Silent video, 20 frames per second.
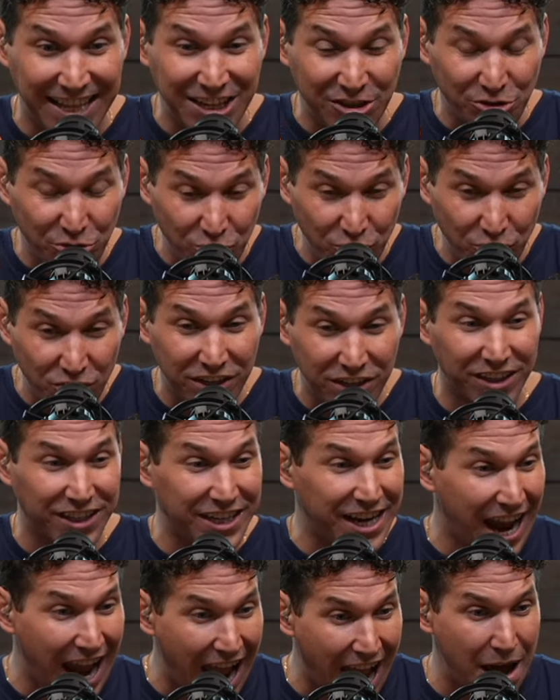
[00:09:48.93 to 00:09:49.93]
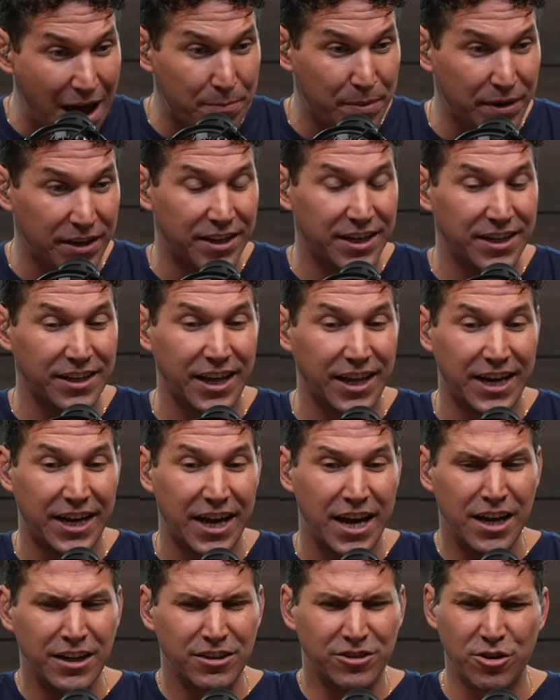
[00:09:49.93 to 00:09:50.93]
This really happened. It like
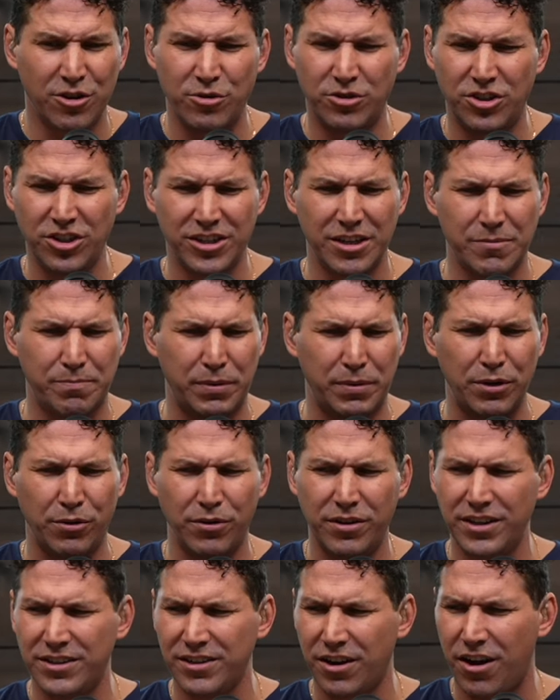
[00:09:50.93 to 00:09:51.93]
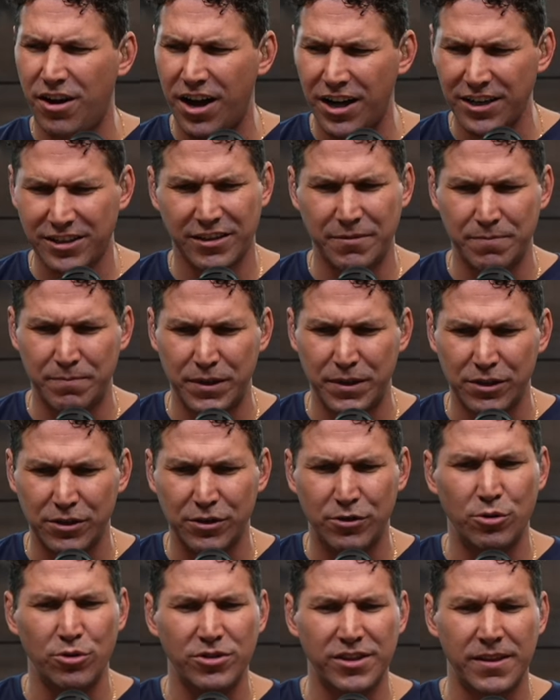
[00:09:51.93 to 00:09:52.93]
so just appeal to these awesome
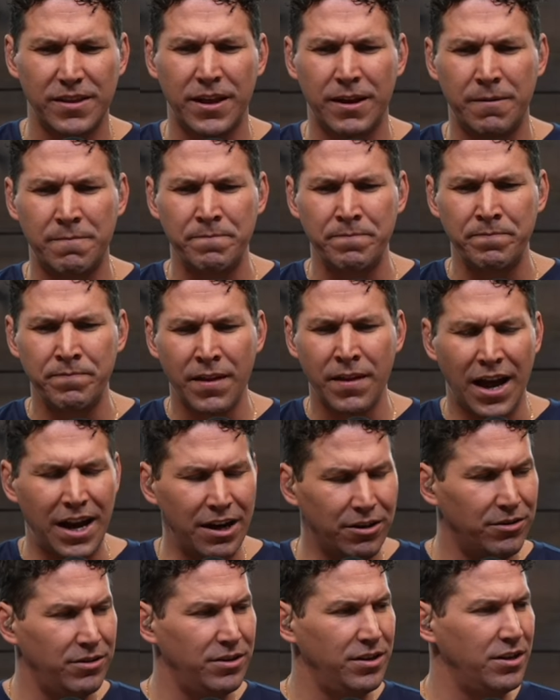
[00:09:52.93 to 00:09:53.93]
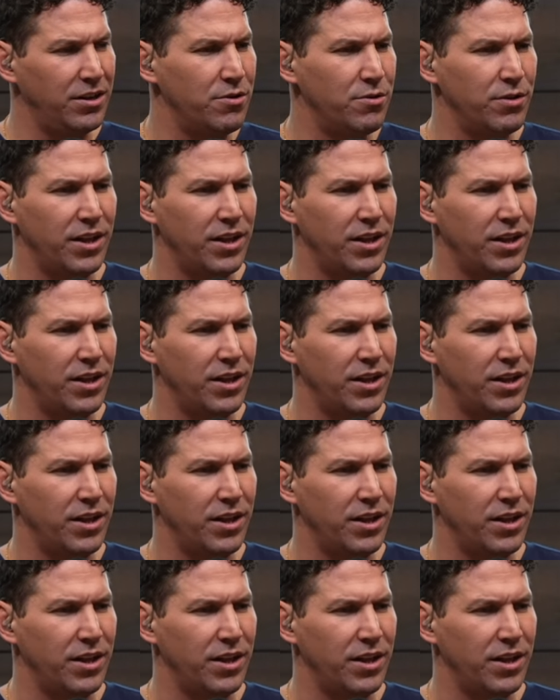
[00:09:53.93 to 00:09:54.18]
miracles, and then I don't know.